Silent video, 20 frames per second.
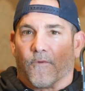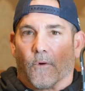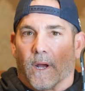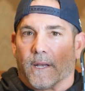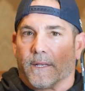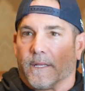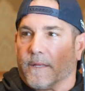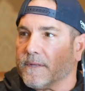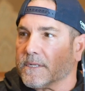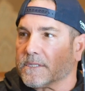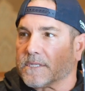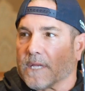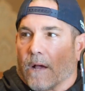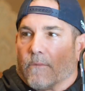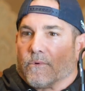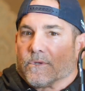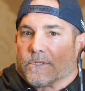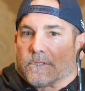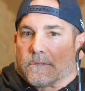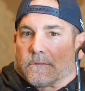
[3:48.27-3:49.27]
Before I did
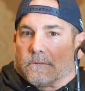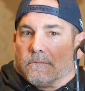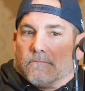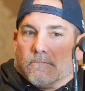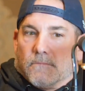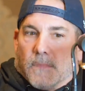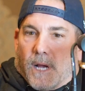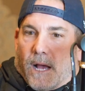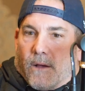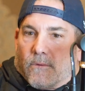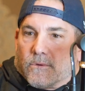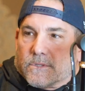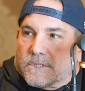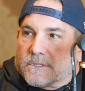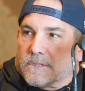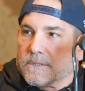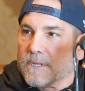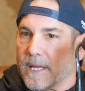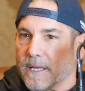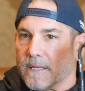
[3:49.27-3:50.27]
this, I was
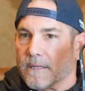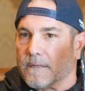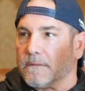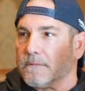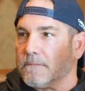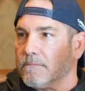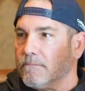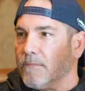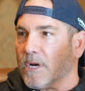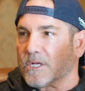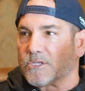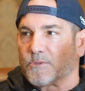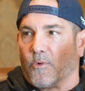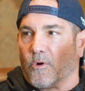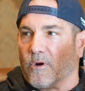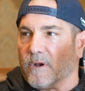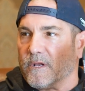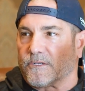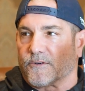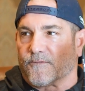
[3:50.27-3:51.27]
like
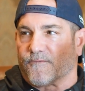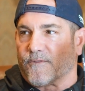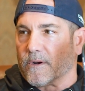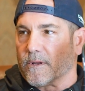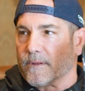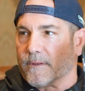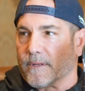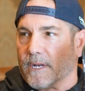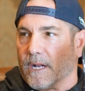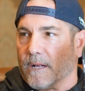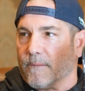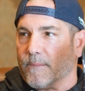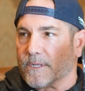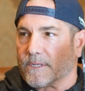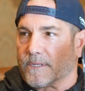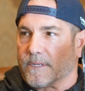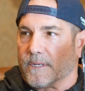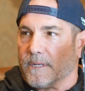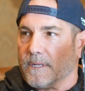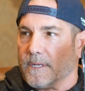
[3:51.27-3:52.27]
much more introverted than I
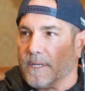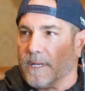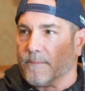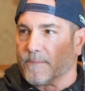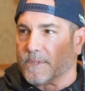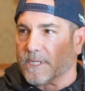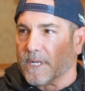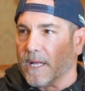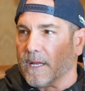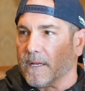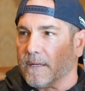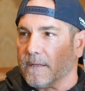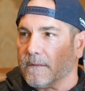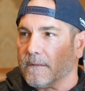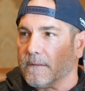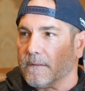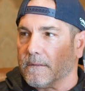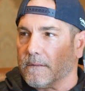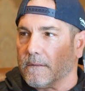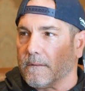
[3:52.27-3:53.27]
am today.
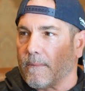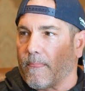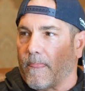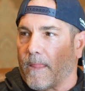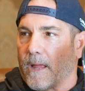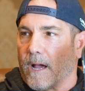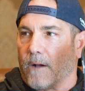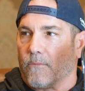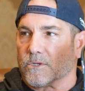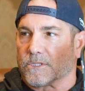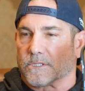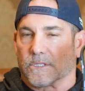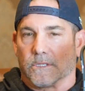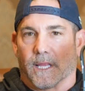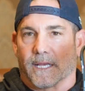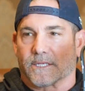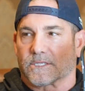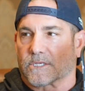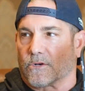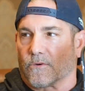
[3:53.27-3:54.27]
I
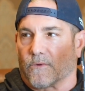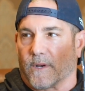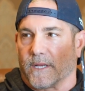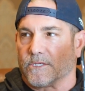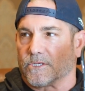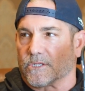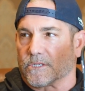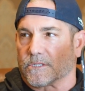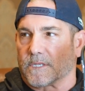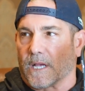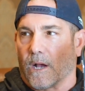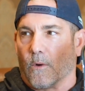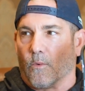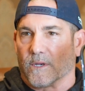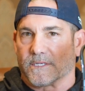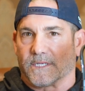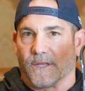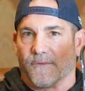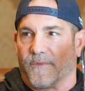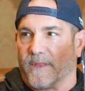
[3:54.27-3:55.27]
was less courageous.
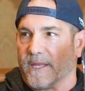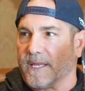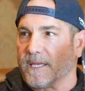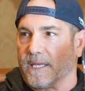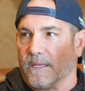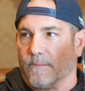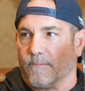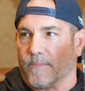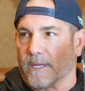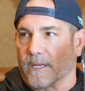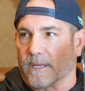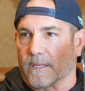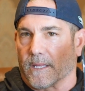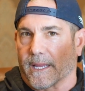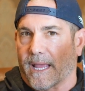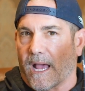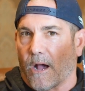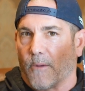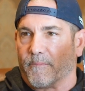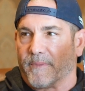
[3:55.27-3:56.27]
I wasn't thinking
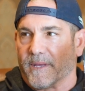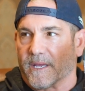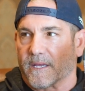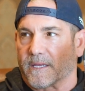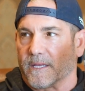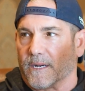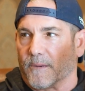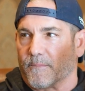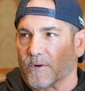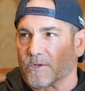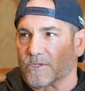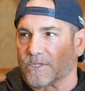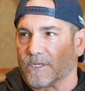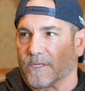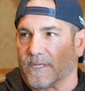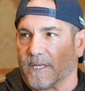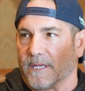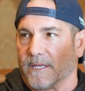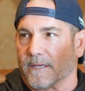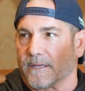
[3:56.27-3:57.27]
big. Like, how big can a
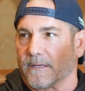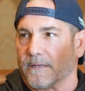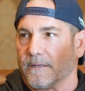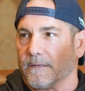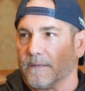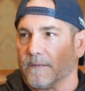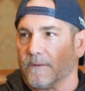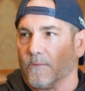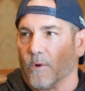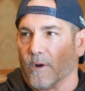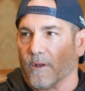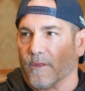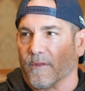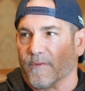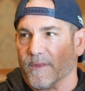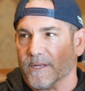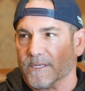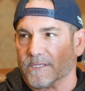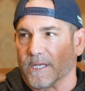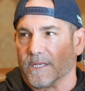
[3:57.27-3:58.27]
person think? One
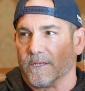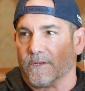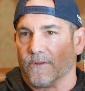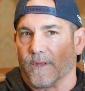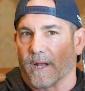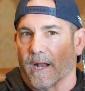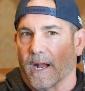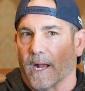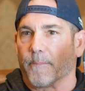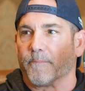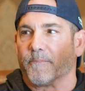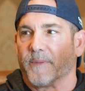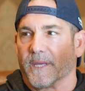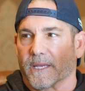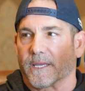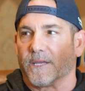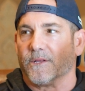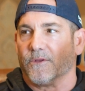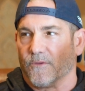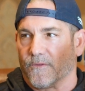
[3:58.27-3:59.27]
of the things they do there, how
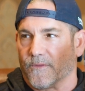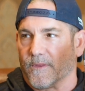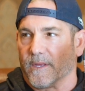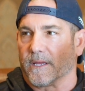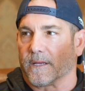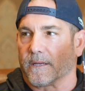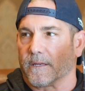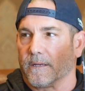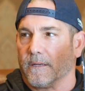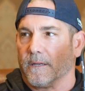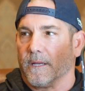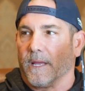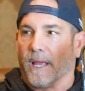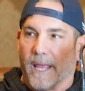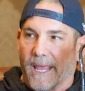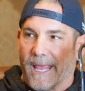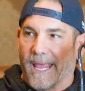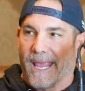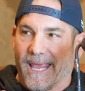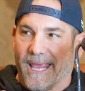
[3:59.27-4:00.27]
big can you think?
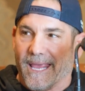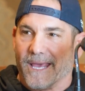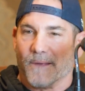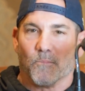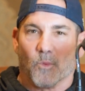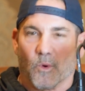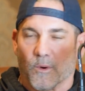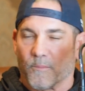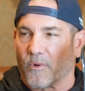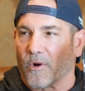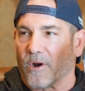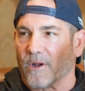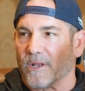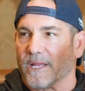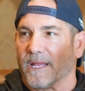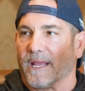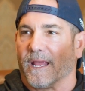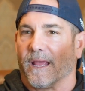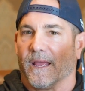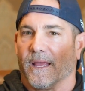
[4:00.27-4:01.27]
And more
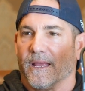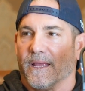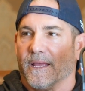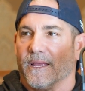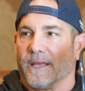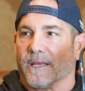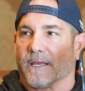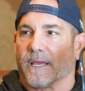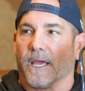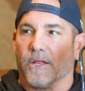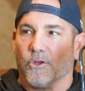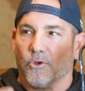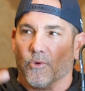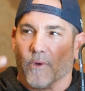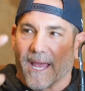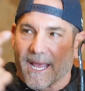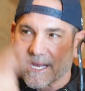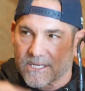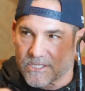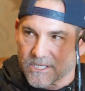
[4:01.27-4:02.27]
importantly,
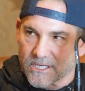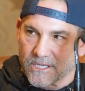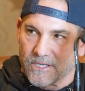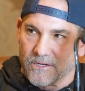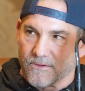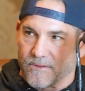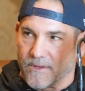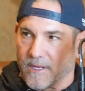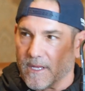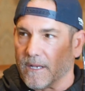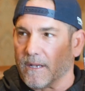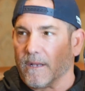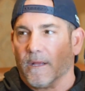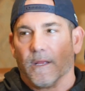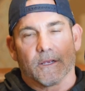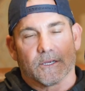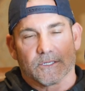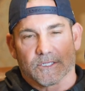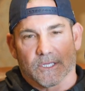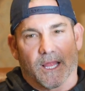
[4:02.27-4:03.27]
can you execute
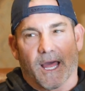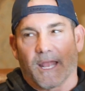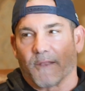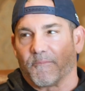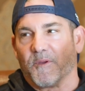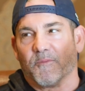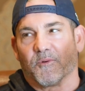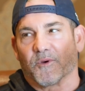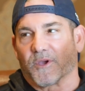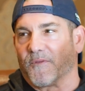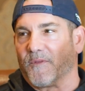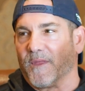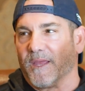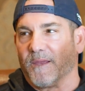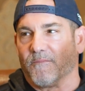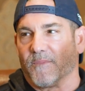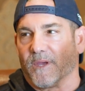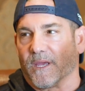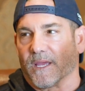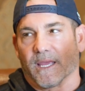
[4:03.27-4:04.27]
then? Because a lot of people can
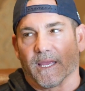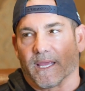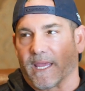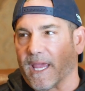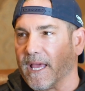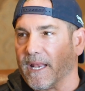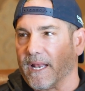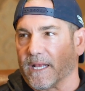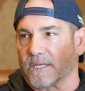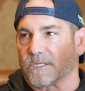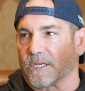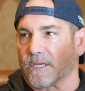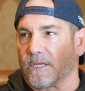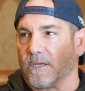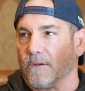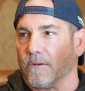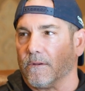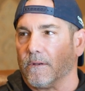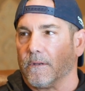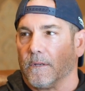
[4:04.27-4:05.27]
think big and can't
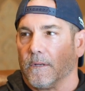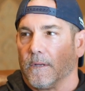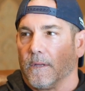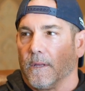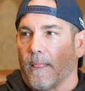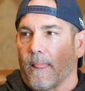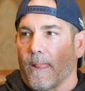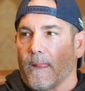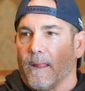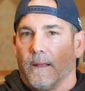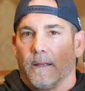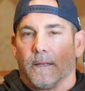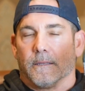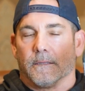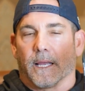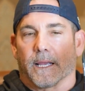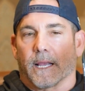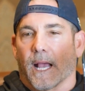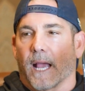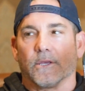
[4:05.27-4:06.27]
execute.
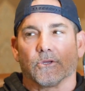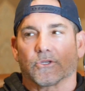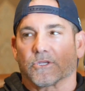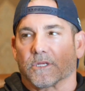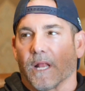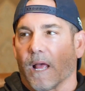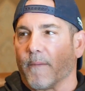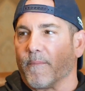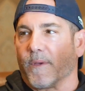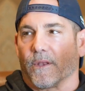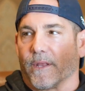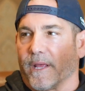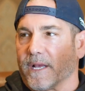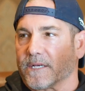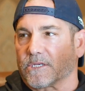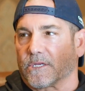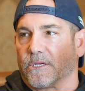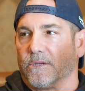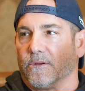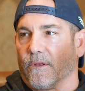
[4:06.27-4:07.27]
Like, I used to not be able
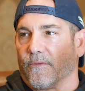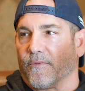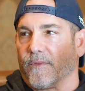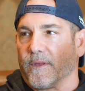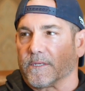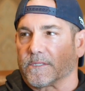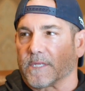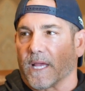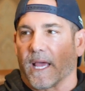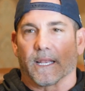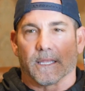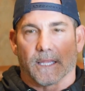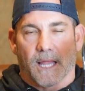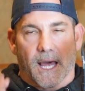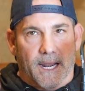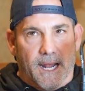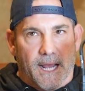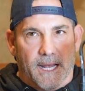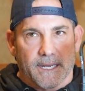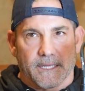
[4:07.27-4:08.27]
to execute on things. I had
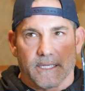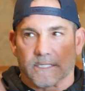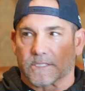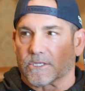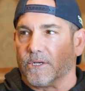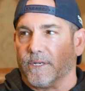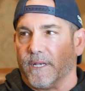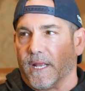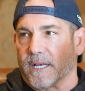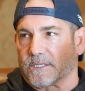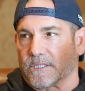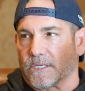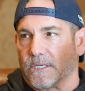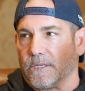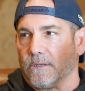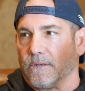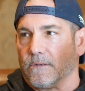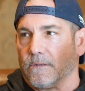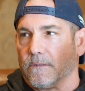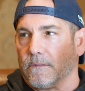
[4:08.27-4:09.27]
a lot of ideas, couldn't
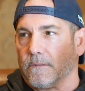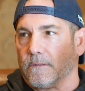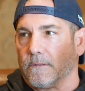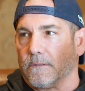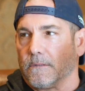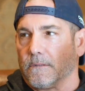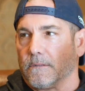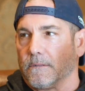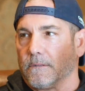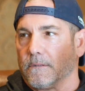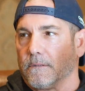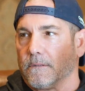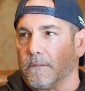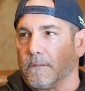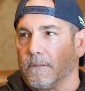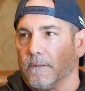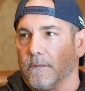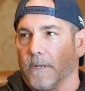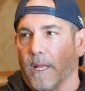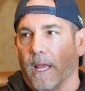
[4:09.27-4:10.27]
execute.
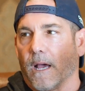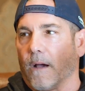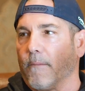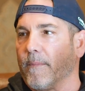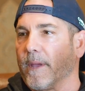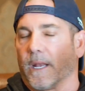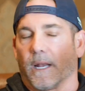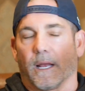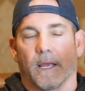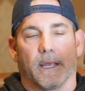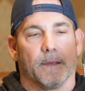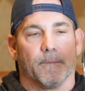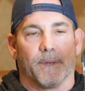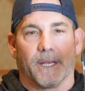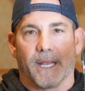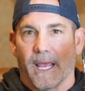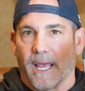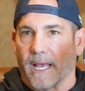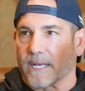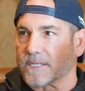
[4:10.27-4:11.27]
Now, man, I
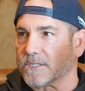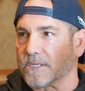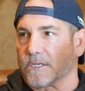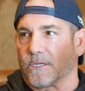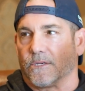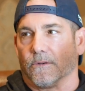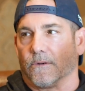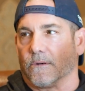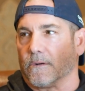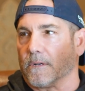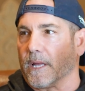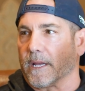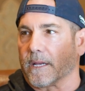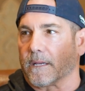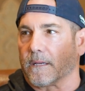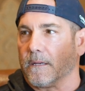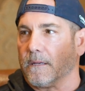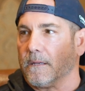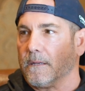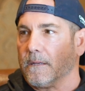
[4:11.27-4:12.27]
am an executor.
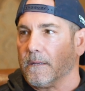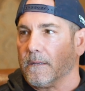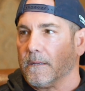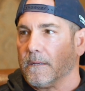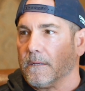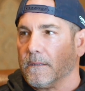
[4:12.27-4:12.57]
Like,